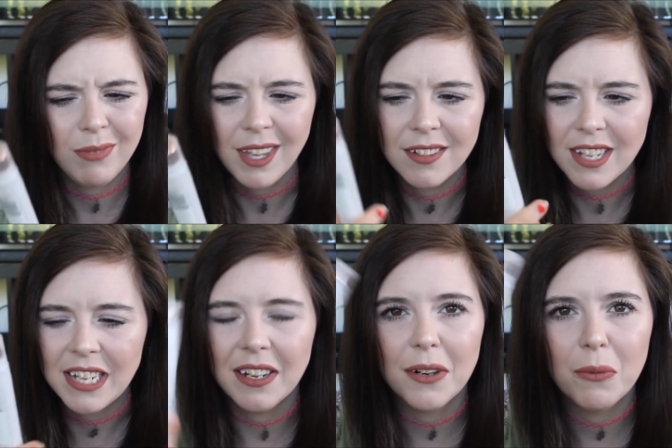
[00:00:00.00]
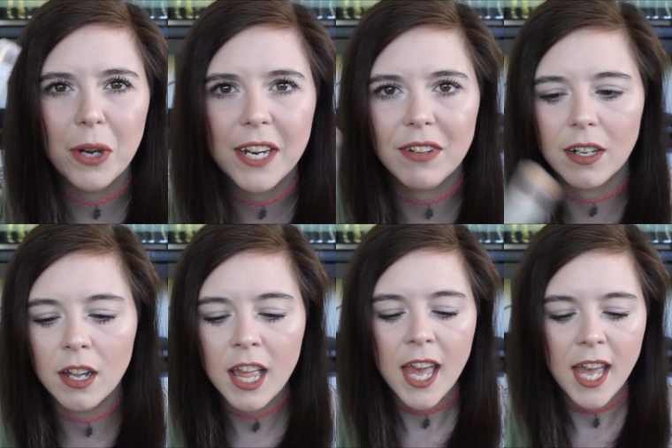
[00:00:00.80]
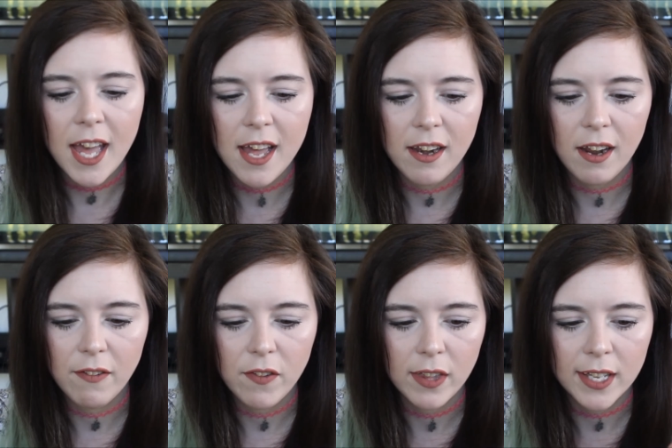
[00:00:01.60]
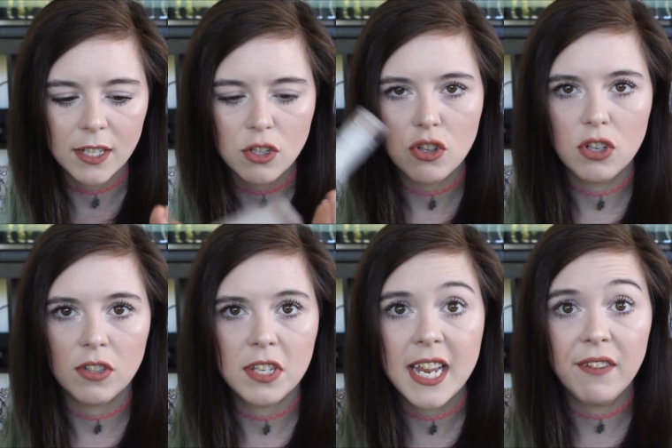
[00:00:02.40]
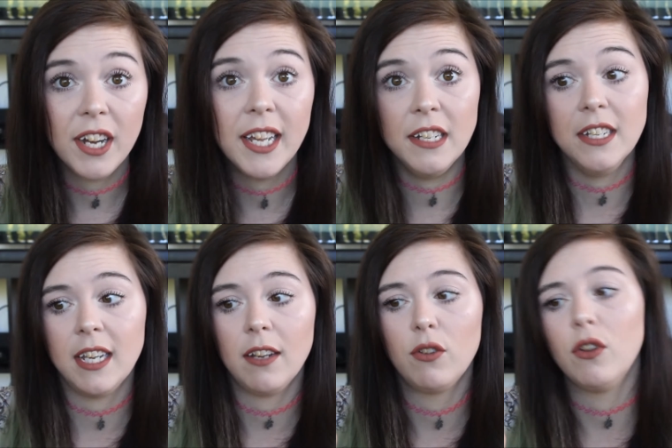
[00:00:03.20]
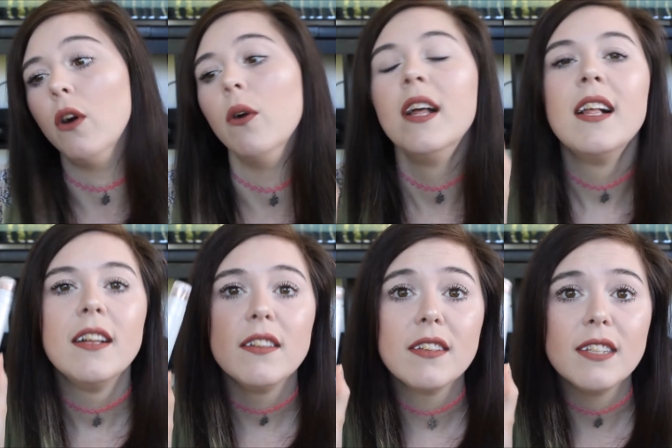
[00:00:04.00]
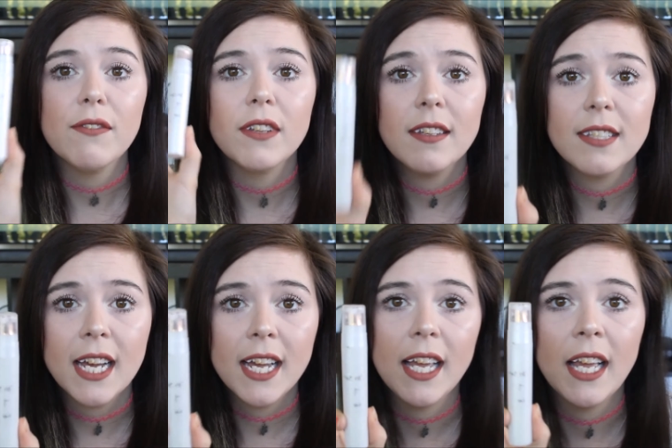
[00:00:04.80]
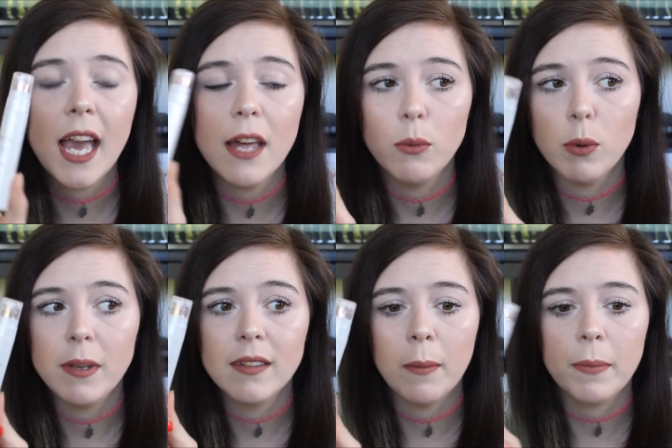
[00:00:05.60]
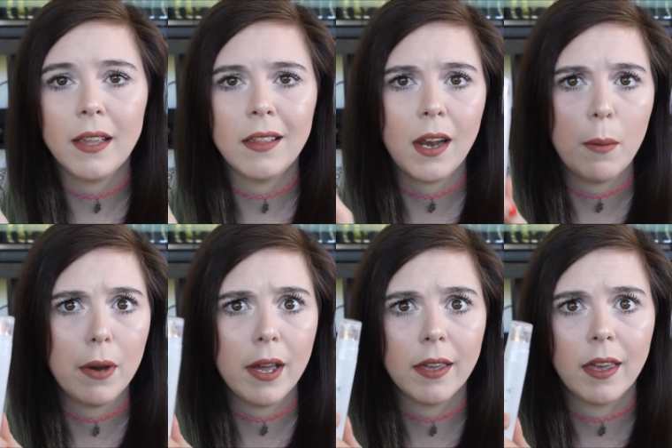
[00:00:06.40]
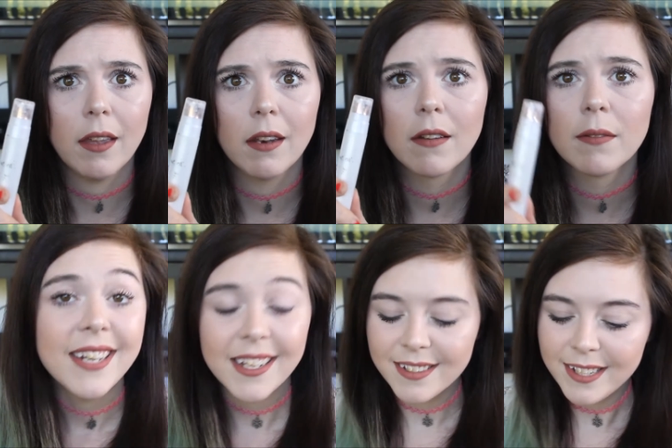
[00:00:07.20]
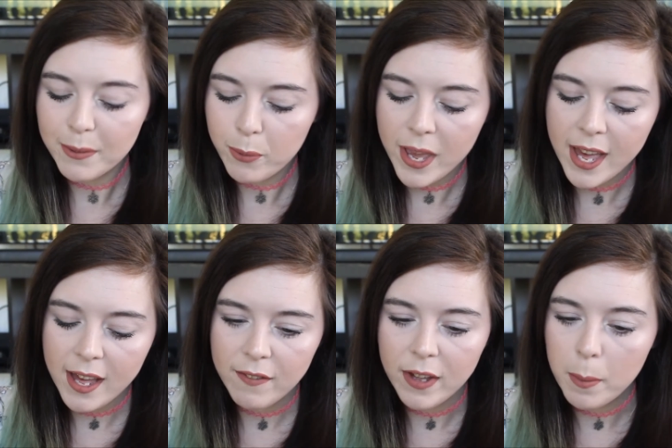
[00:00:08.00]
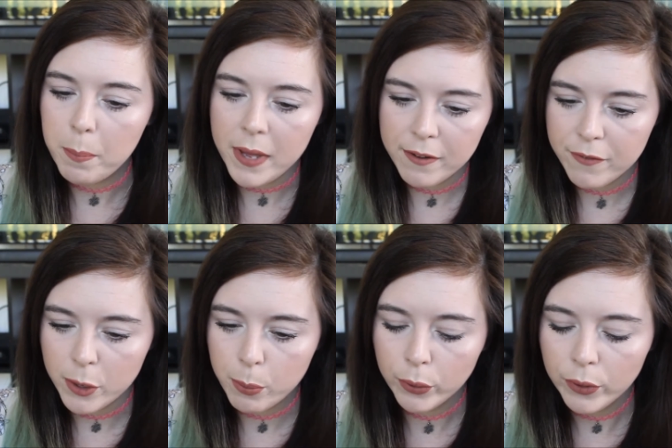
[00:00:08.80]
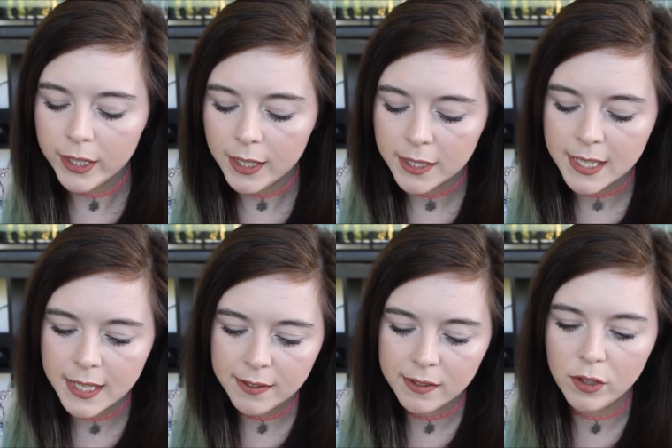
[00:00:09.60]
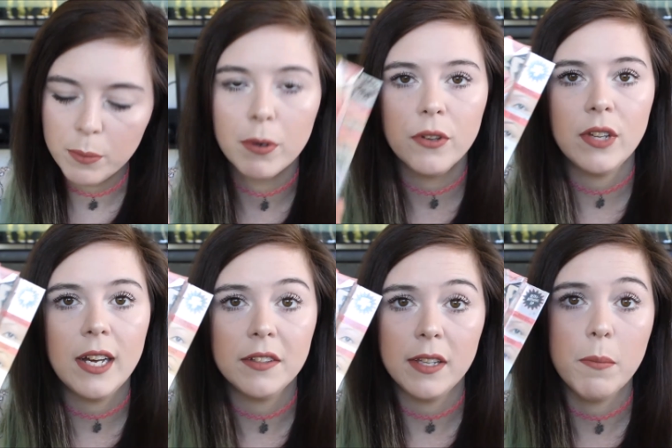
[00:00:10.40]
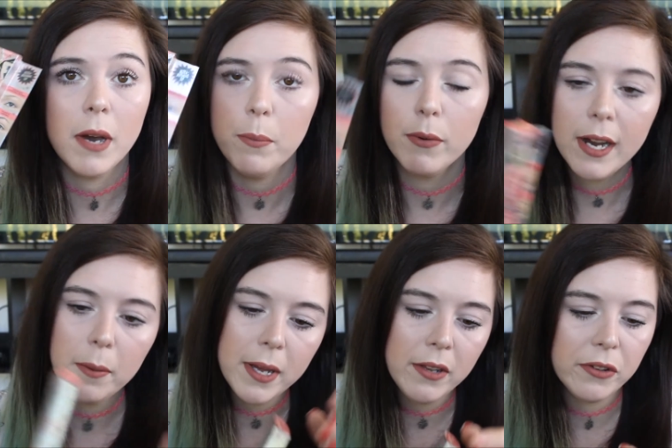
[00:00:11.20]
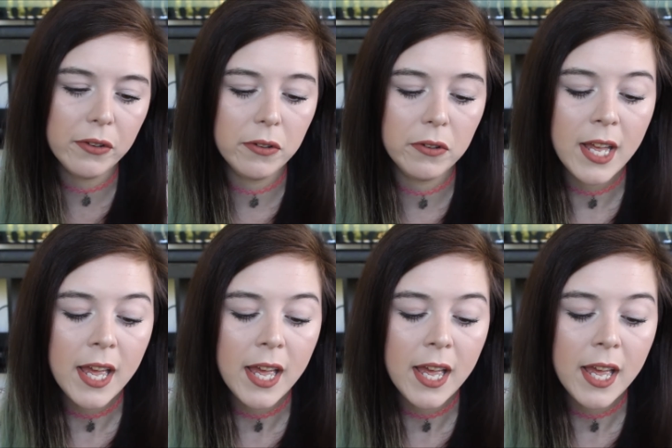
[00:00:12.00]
container, whatever, and I feel like it's just never ending. So this is definitely staying, and it will be something that I buy again. Next up, we have a Benefit product. This is the Precisely My Brow Pencil.